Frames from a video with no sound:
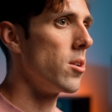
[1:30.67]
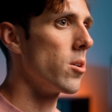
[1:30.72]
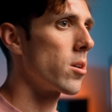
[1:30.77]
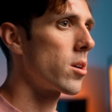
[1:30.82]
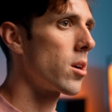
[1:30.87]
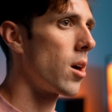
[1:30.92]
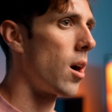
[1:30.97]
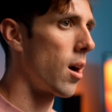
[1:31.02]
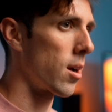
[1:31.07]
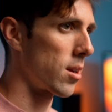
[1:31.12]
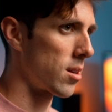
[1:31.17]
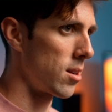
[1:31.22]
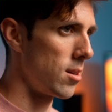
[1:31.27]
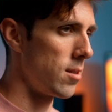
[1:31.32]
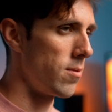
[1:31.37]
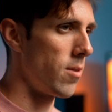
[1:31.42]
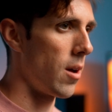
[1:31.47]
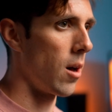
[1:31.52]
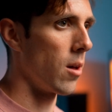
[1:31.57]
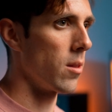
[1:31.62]
your
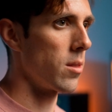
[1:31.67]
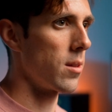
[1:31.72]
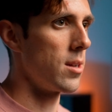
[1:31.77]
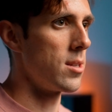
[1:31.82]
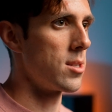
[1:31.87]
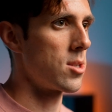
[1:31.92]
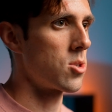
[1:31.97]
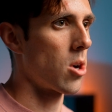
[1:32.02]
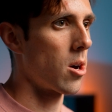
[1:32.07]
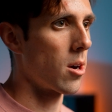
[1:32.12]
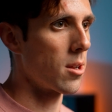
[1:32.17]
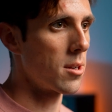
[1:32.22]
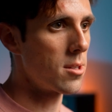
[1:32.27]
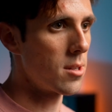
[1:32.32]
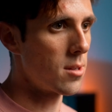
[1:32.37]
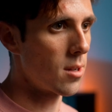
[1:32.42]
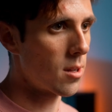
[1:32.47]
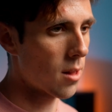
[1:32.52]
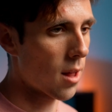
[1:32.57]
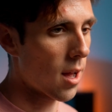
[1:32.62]
cognitive health is starting
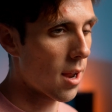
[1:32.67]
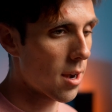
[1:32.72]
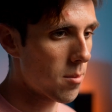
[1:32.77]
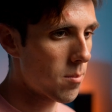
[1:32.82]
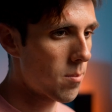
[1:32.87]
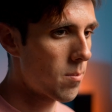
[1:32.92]
to decline.